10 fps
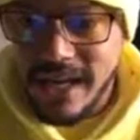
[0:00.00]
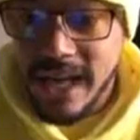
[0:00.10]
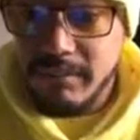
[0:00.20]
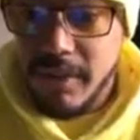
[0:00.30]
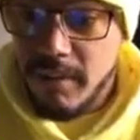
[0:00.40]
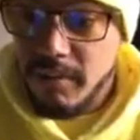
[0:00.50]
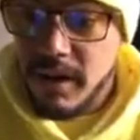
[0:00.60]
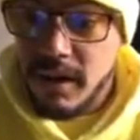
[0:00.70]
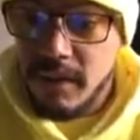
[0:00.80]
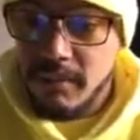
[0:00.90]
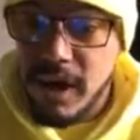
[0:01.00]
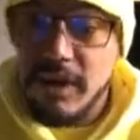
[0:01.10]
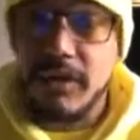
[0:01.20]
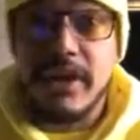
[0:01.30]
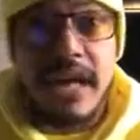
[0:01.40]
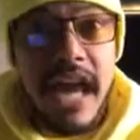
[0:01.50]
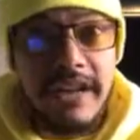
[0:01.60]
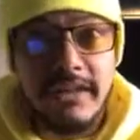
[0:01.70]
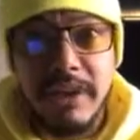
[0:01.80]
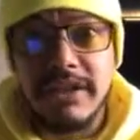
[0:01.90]
again, Martin Luther King
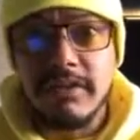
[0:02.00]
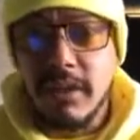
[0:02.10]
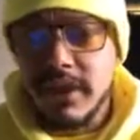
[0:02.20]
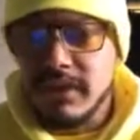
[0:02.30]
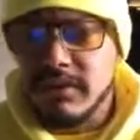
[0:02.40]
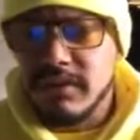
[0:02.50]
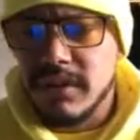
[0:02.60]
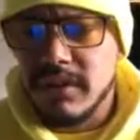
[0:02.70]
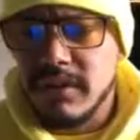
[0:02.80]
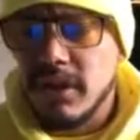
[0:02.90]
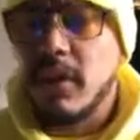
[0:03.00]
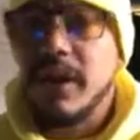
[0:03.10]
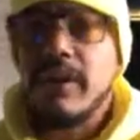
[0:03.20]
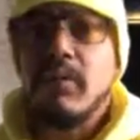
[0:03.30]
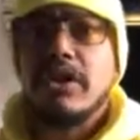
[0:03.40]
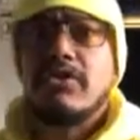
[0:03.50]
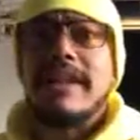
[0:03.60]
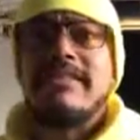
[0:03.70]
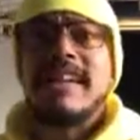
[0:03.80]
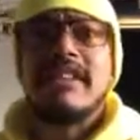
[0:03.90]
had speeches where he was showing what
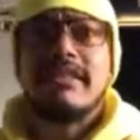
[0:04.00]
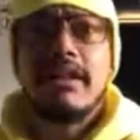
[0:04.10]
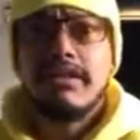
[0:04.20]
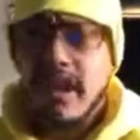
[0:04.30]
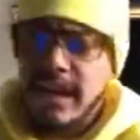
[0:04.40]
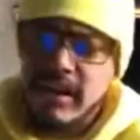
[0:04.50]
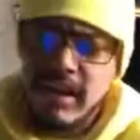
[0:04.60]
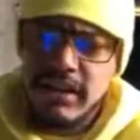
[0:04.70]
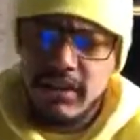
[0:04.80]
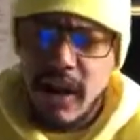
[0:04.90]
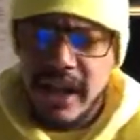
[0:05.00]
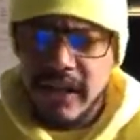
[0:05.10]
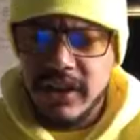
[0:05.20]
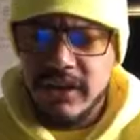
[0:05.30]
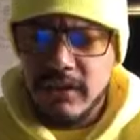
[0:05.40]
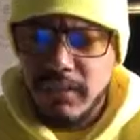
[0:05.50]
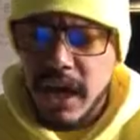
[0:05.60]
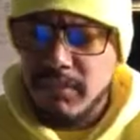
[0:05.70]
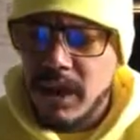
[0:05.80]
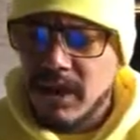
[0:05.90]
transcendence looks like, so I give it to
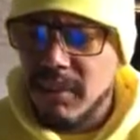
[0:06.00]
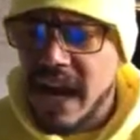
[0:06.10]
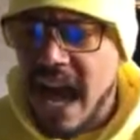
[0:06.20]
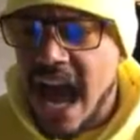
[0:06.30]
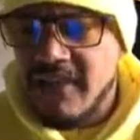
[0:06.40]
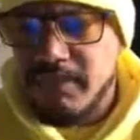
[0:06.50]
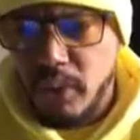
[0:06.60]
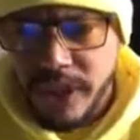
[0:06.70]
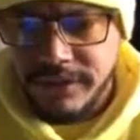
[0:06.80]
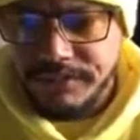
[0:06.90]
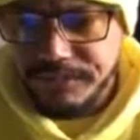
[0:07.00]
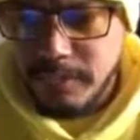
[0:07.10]
Bob Marley by a half point.